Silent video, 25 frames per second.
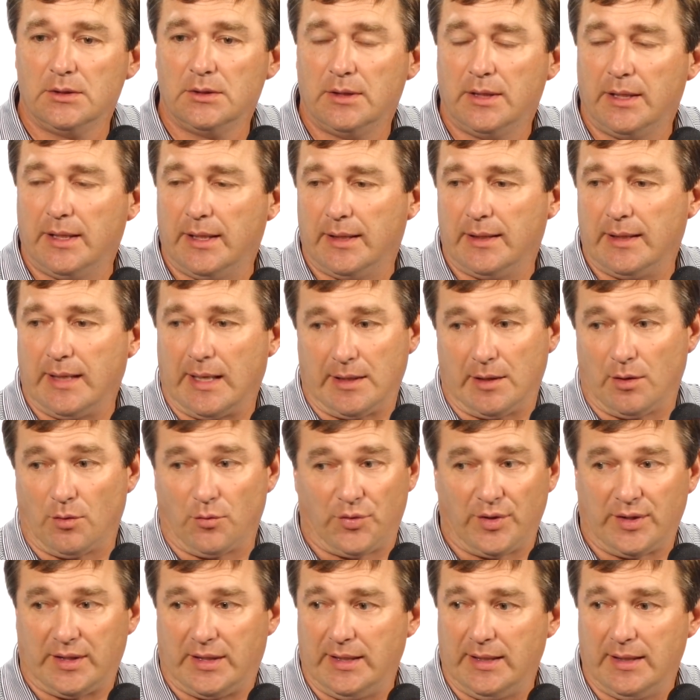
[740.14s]
And I don't
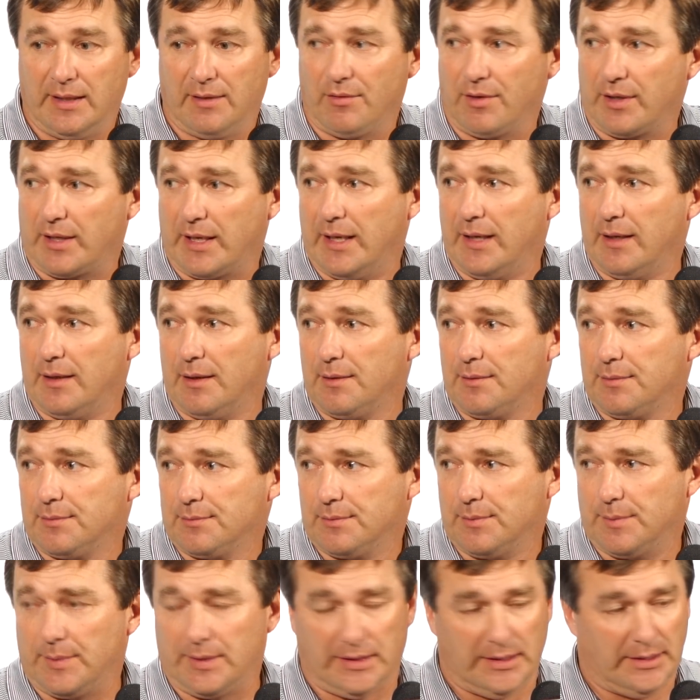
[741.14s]
think he ever cared.
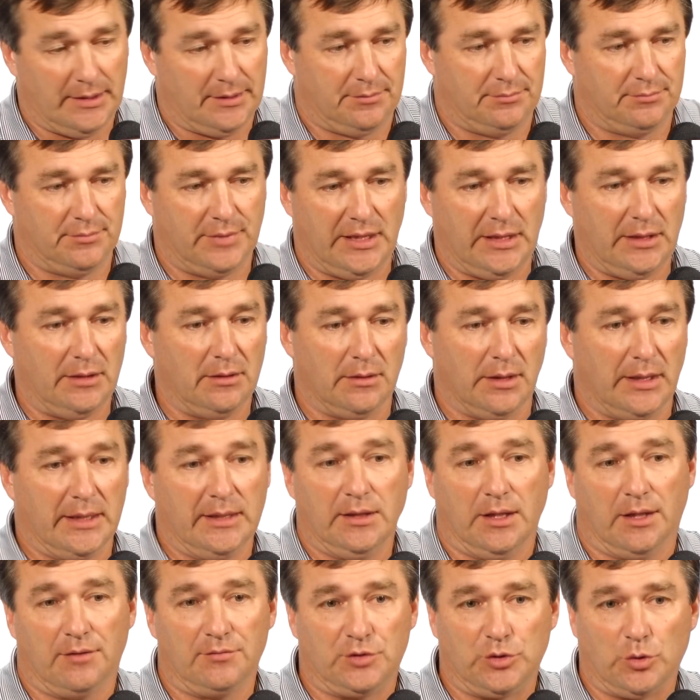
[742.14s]
I mean, he
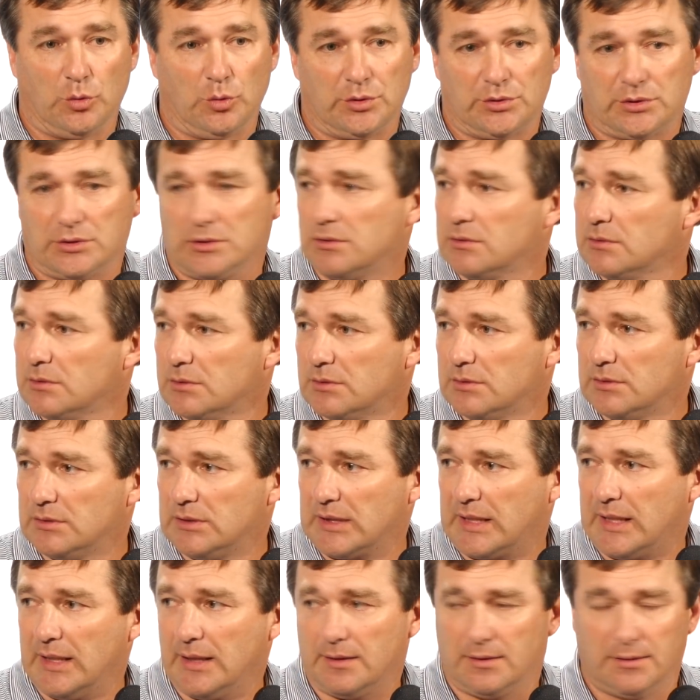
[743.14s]
loved Georgia. The
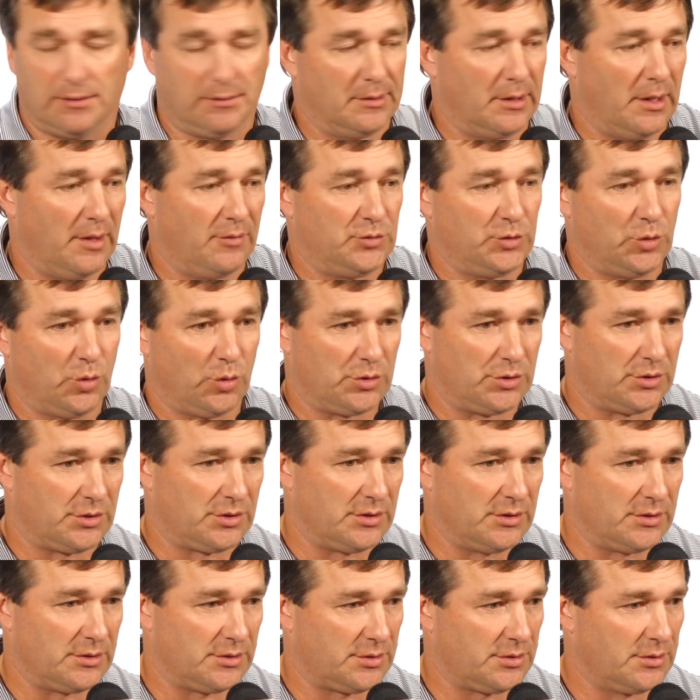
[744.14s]
kid loved Georgia
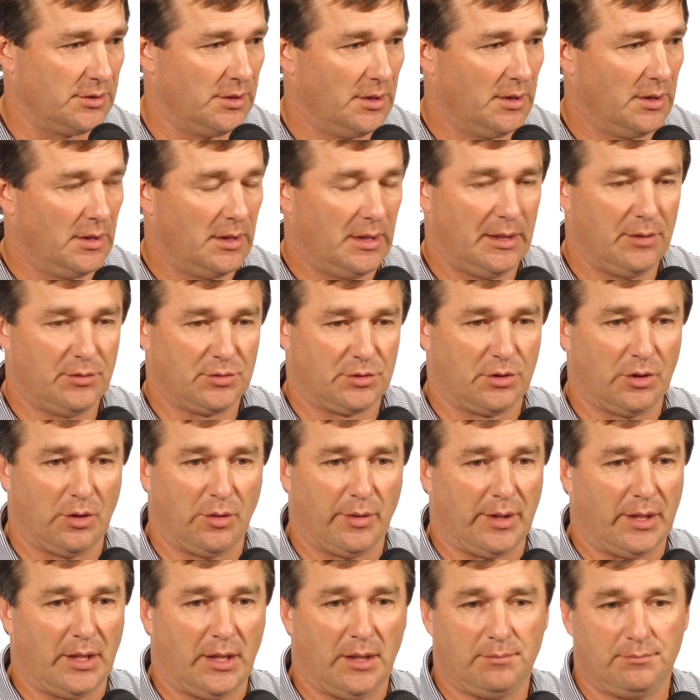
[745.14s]
since he was
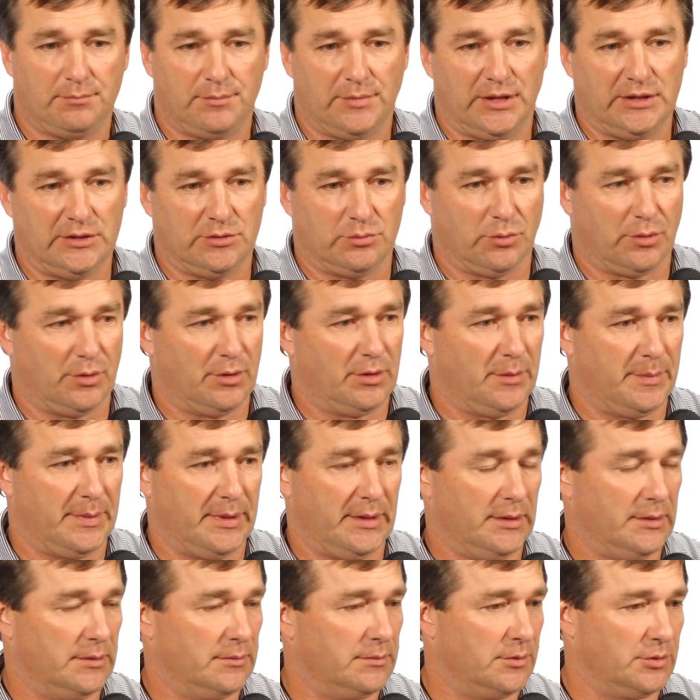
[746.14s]
growing up. He's wanted to
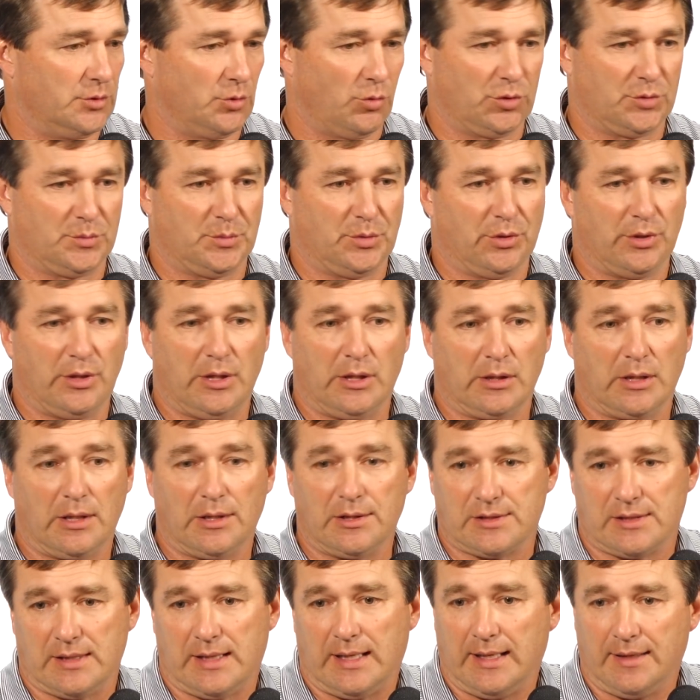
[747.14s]
be a Georgia Bulldog
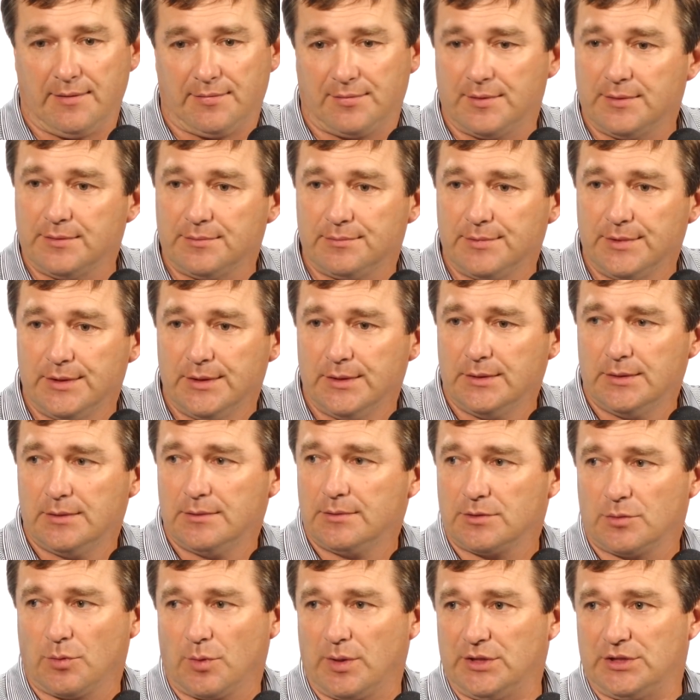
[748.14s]
all his life, and
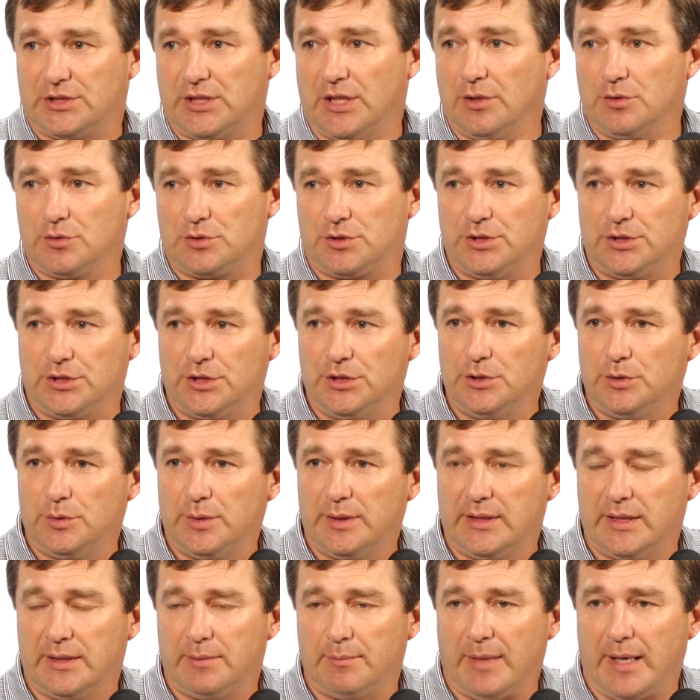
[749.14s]
that's what he chose to do.
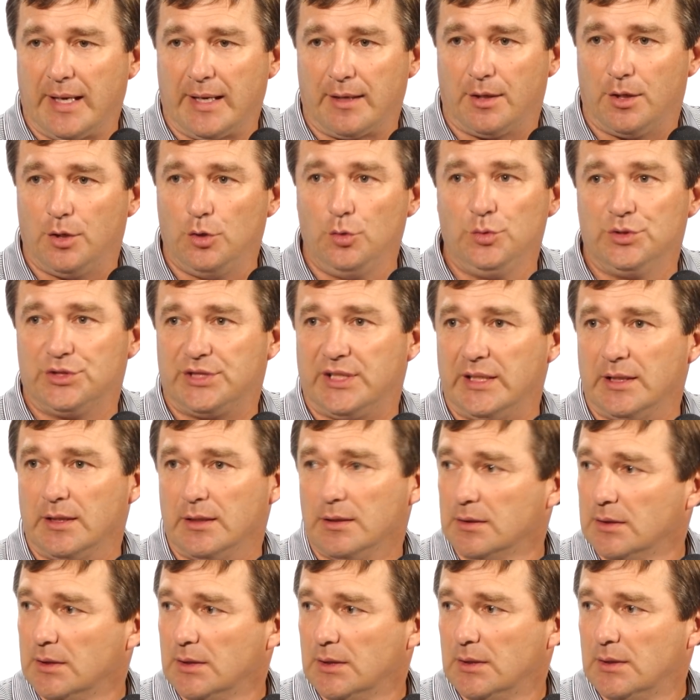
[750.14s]
It didn't matter who was
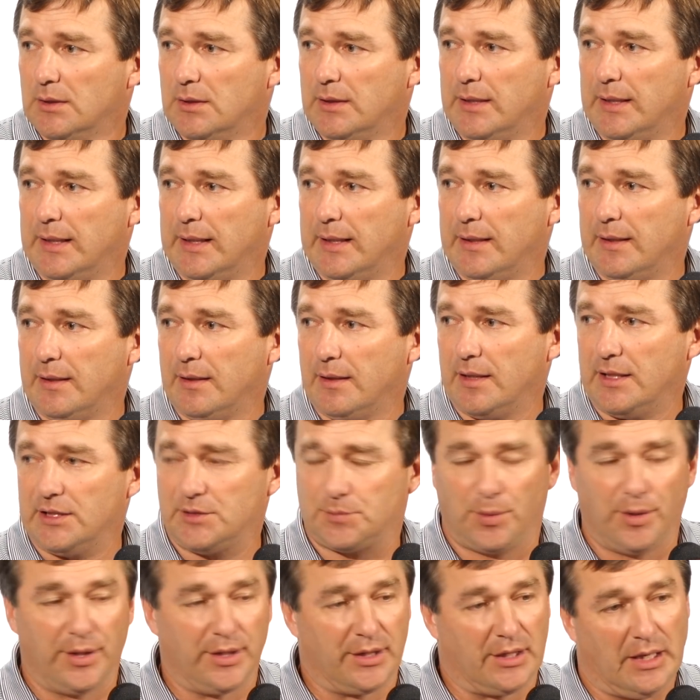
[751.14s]
here. And
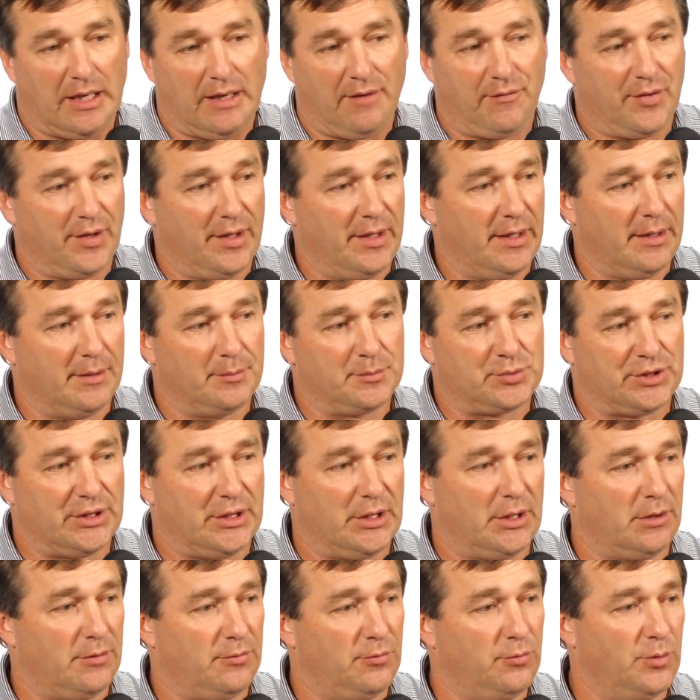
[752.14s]
he's pretty confident in
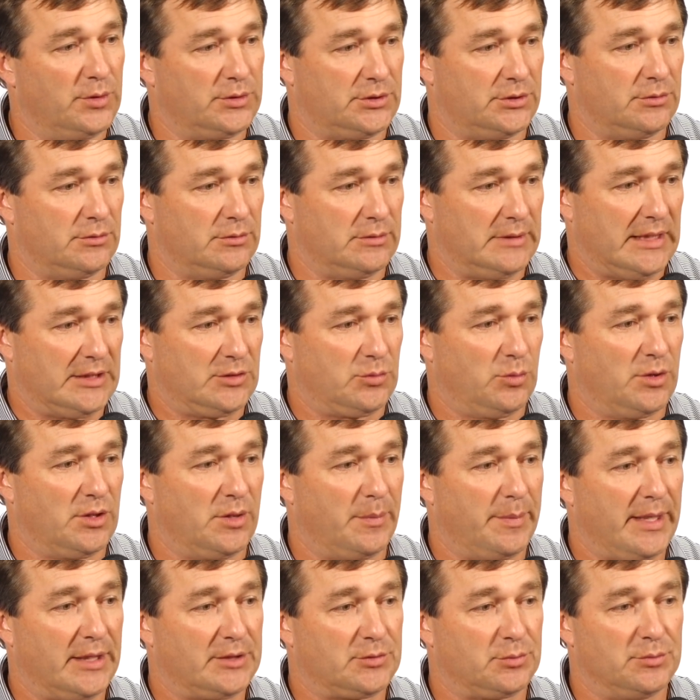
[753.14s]
himself, which that's what
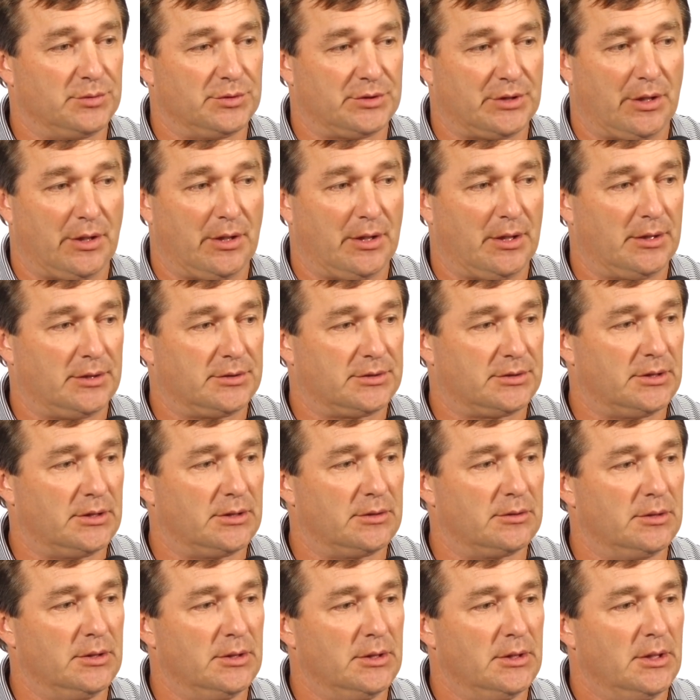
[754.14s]
the best ones are.
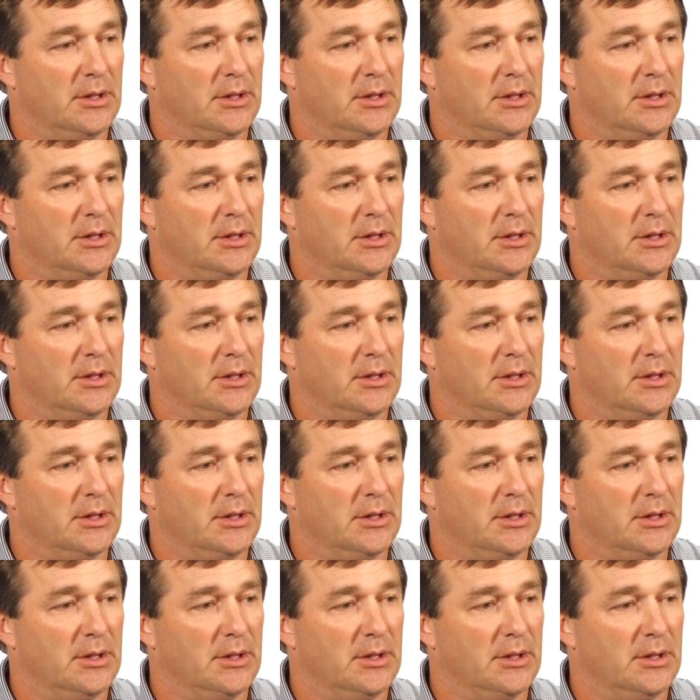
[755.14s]
So